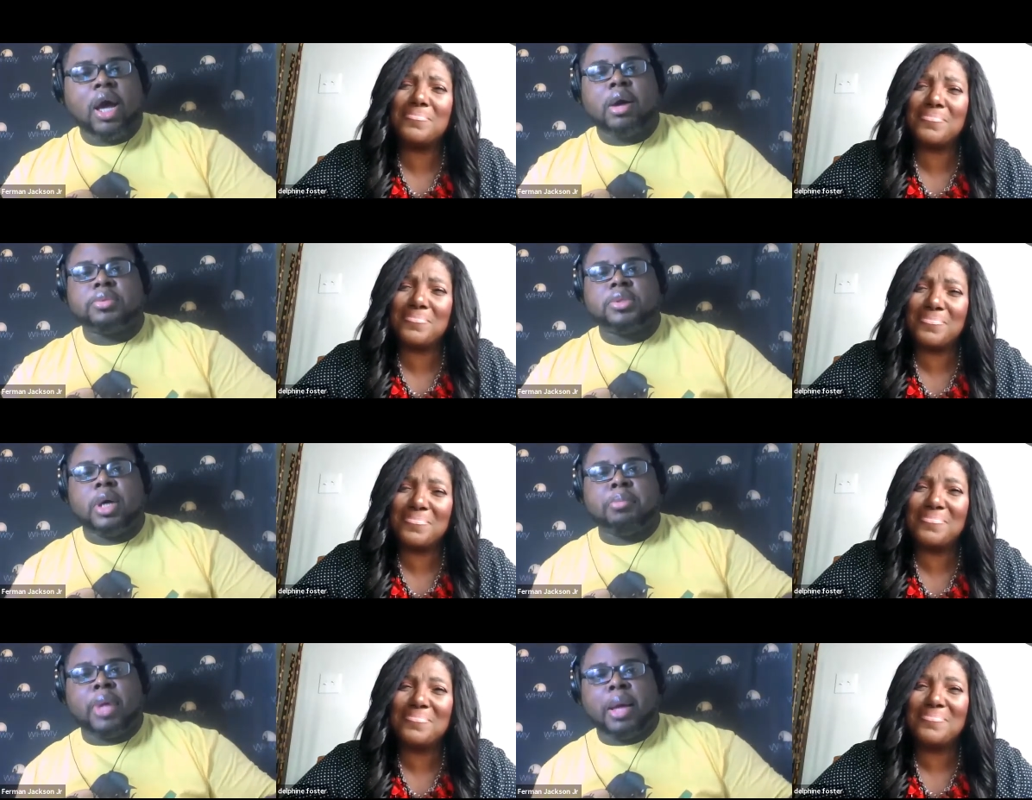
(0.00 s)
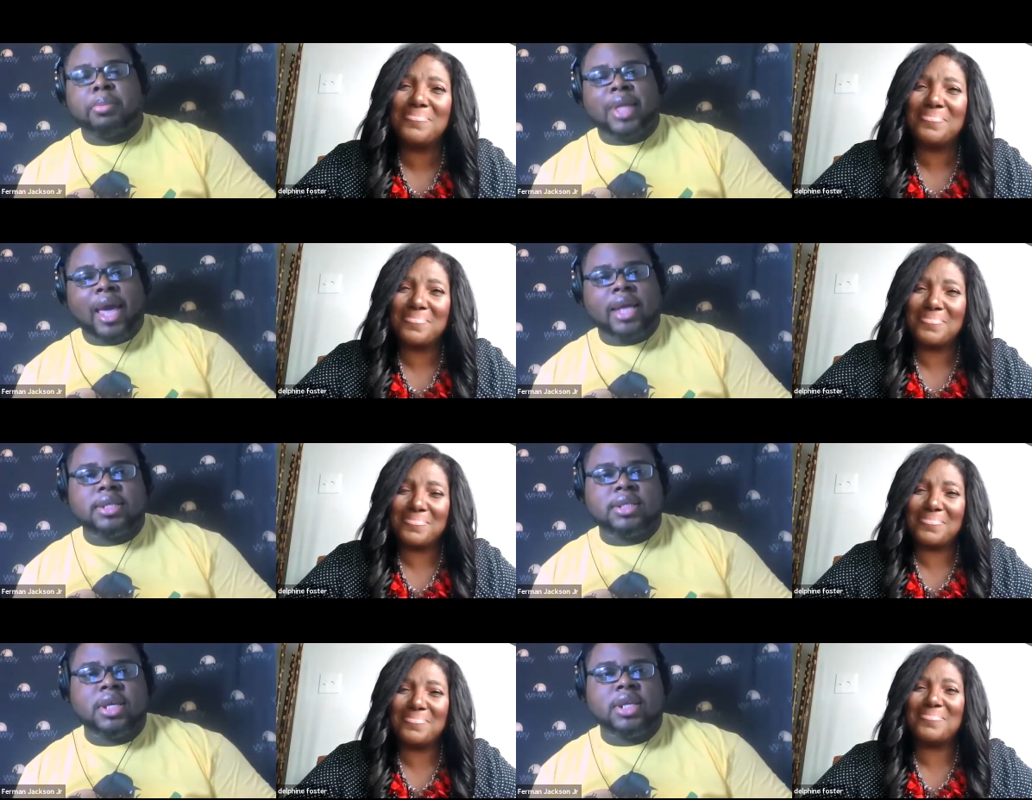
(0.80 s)
Speaker 1: Um, mm-hmm. So I'm, I'm glad
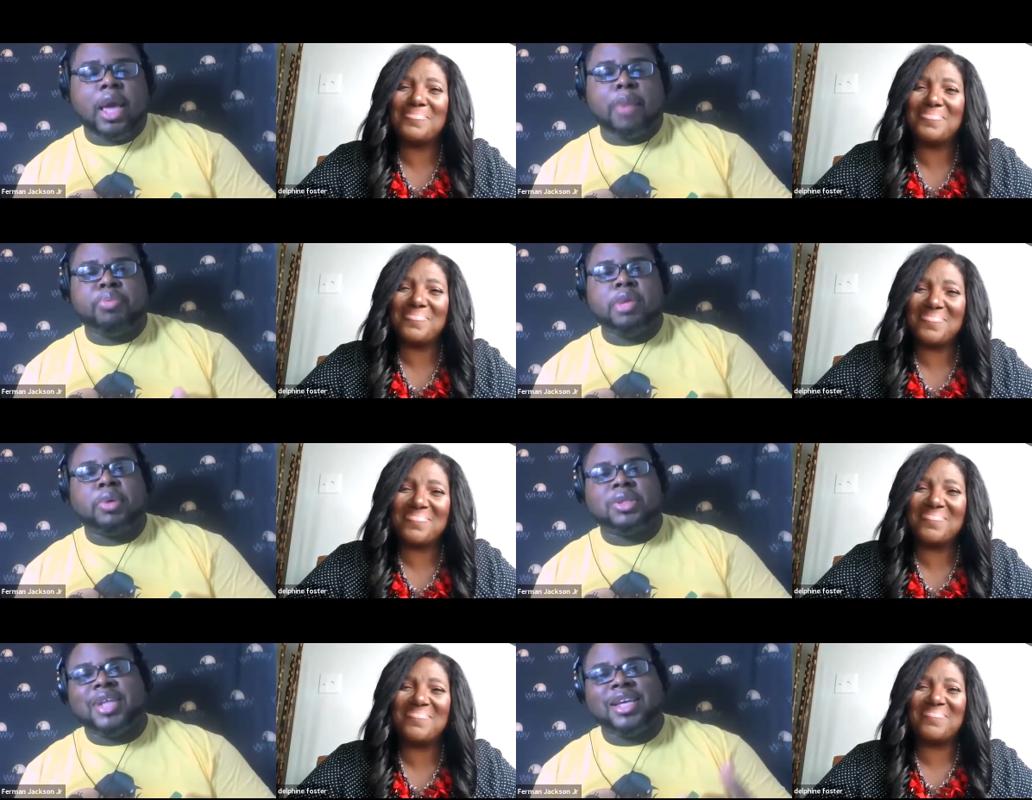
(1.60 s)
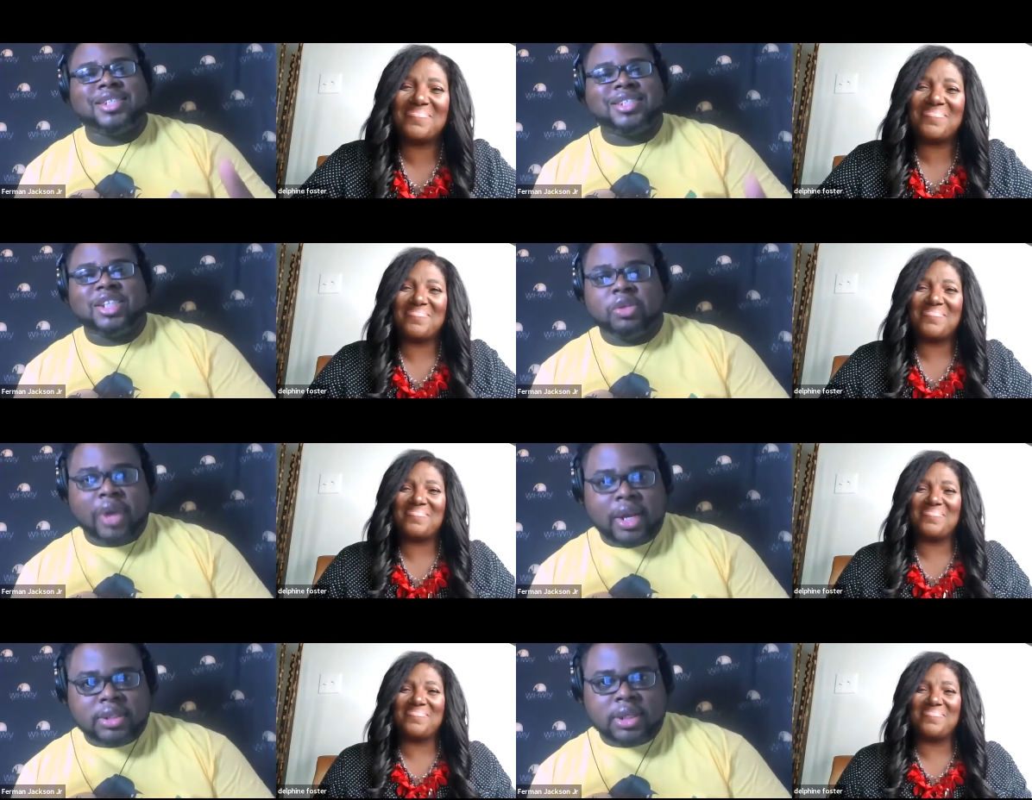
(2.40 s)
to see that people are thinking
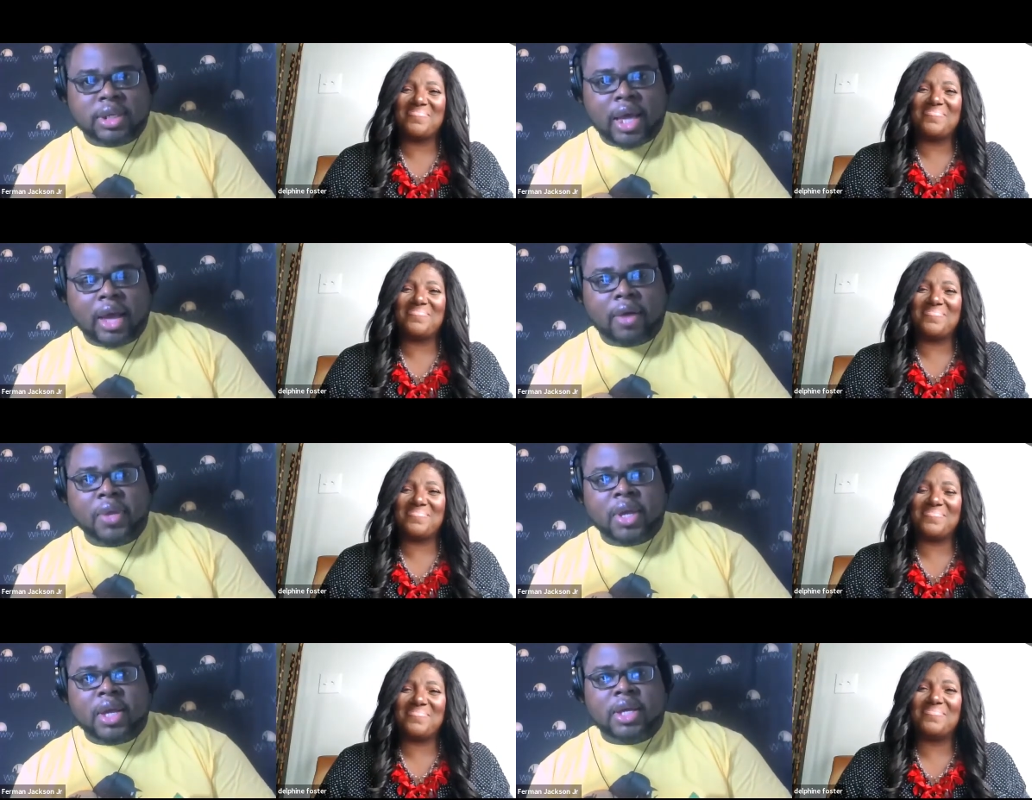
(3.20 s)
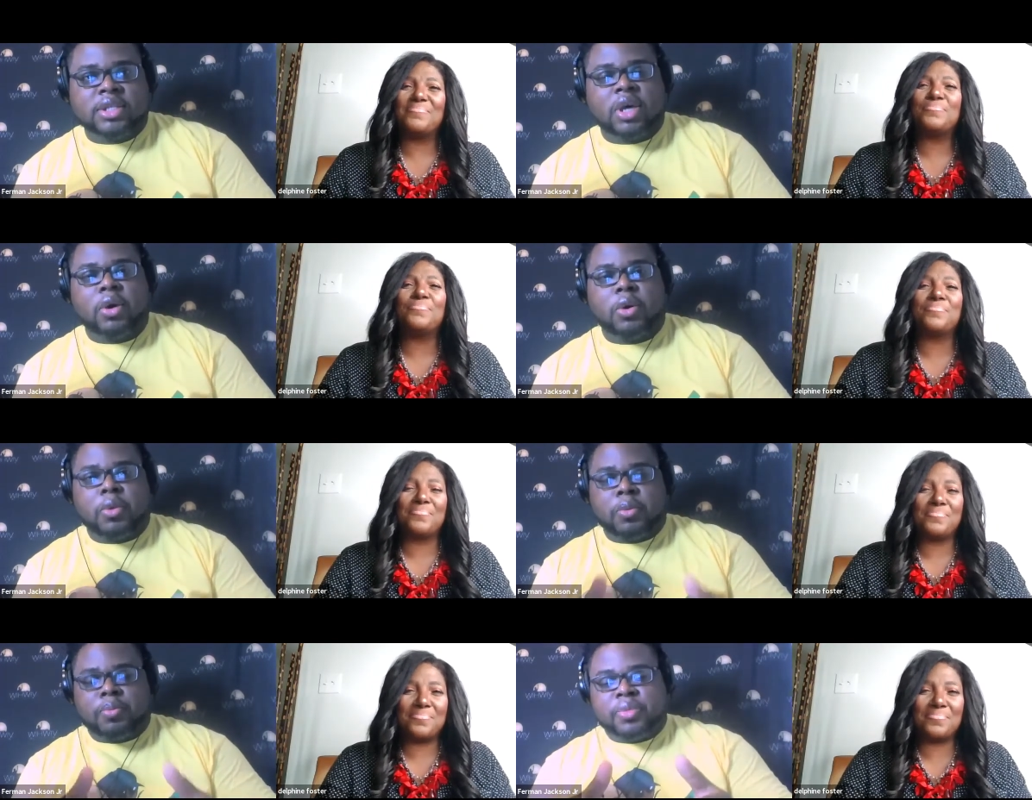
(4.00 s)
generationally now.
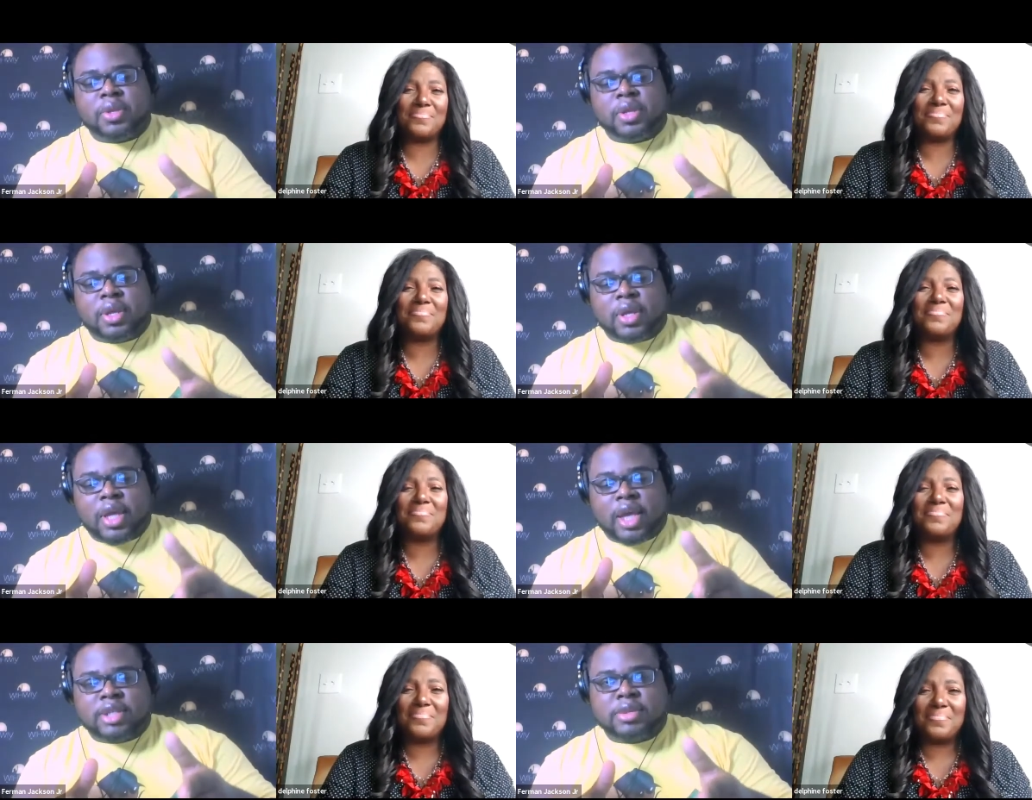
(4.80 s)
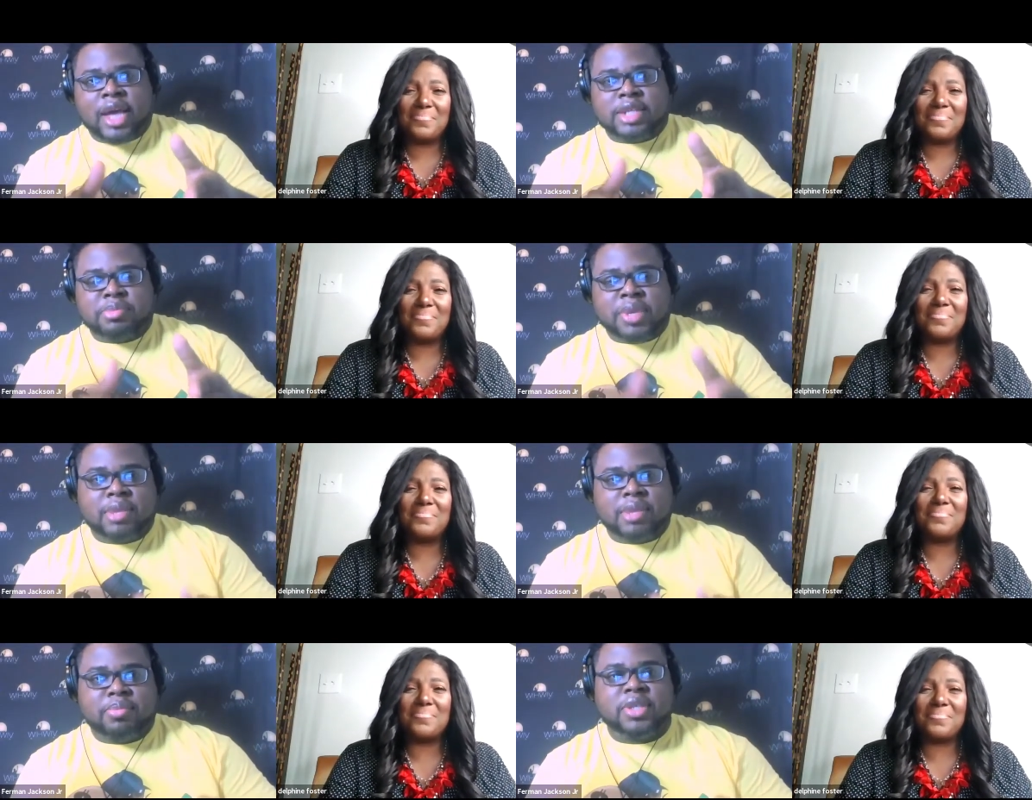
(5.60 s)
So besides
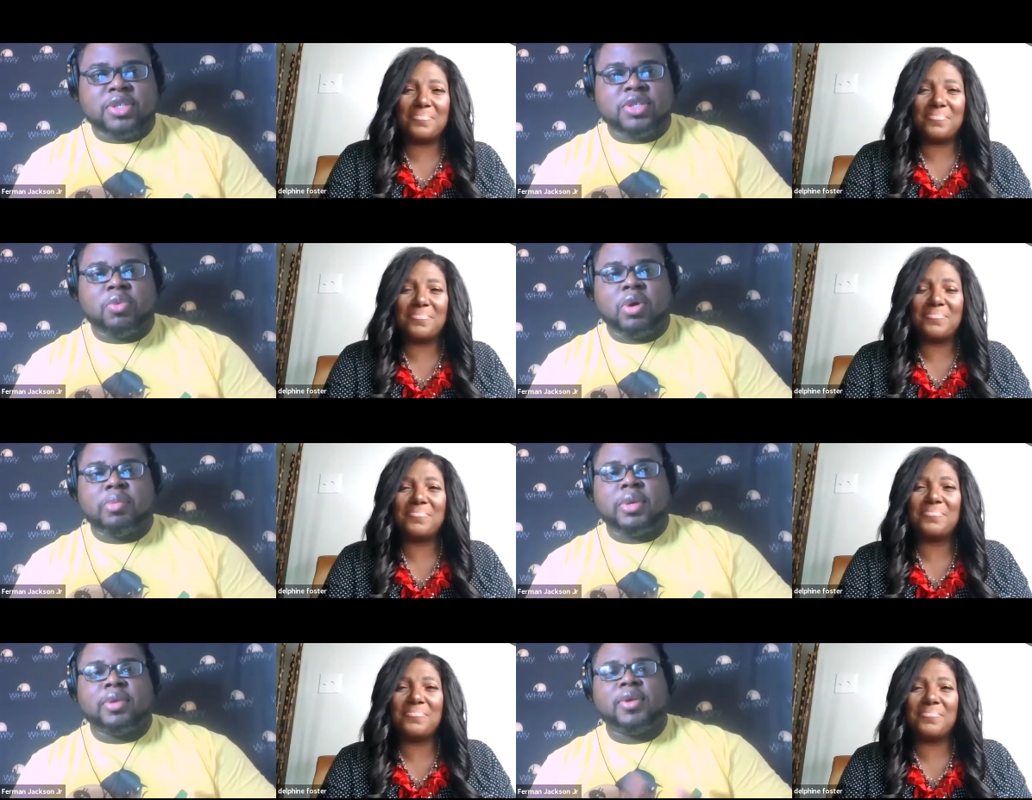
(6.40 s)
being a businesswoman